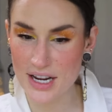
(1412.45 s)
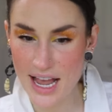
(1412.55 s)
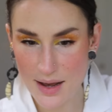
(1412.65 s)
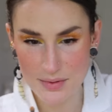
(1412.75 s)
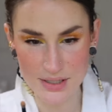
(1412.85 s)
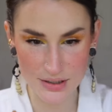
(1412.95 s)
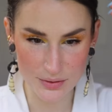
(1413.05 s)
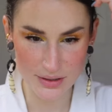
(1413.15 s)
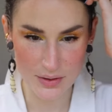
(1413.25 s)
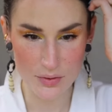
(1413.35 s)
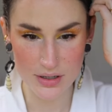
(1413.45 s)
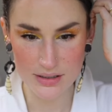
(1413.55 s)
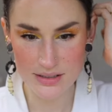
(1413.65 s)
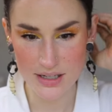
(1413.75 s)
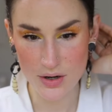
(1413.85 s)
I absolutely
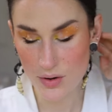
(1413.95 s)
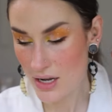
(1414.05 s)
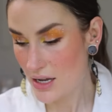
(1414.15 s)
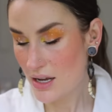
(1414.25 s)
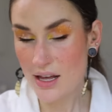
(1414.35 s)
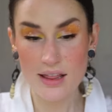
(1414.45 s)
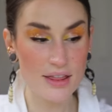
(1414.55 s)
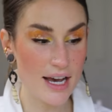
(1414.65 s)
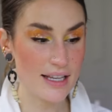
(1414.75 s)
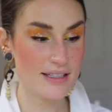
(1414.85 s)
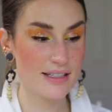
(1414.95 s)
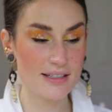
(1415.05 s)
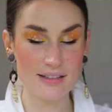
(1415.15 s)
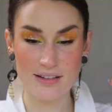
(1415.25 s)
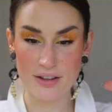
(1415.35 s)
would. So
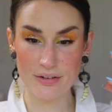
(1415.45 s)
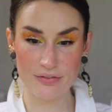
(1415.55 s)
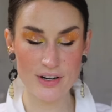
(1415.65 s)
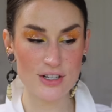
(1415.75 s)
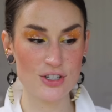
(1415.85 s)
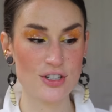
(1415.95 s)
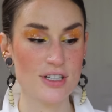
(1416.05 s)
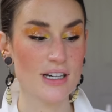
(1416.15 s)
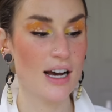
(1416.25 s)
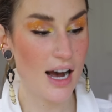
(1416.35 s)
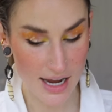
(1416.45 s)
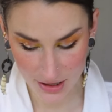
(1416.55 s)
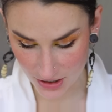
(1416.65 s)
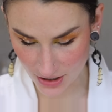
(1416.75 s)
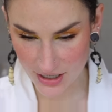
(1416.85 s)
that's the finished eye
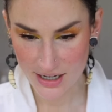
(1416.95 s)
look.